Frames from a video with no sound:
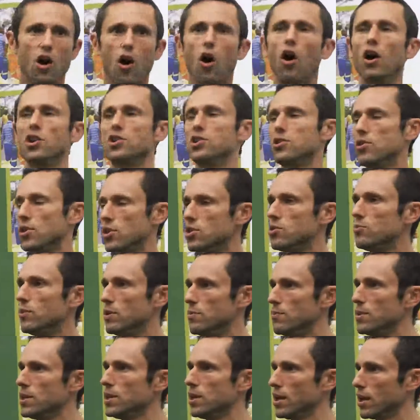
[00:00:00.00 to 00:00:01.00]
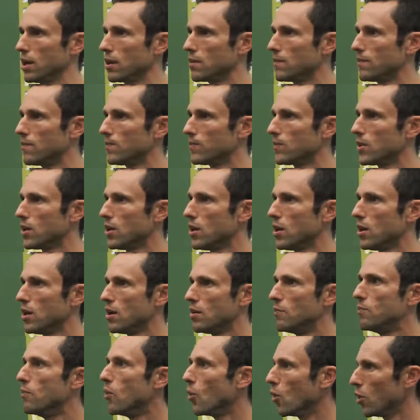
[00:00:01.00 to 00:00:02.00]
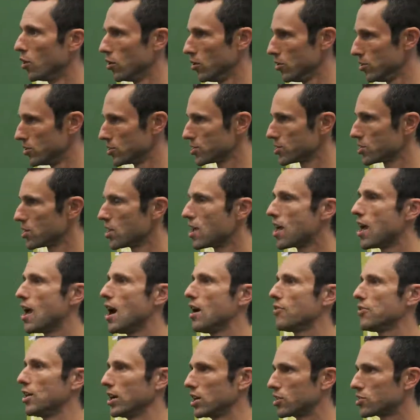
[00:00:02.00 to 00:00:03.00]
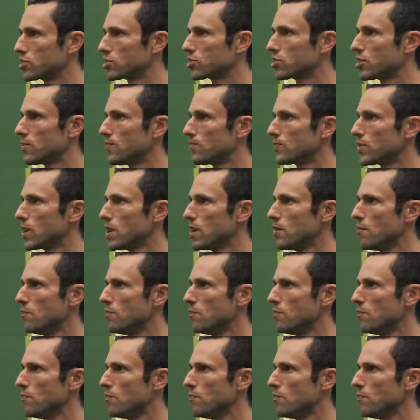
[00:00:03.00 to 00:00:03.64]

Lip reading: onto the human being. Morals, ethics.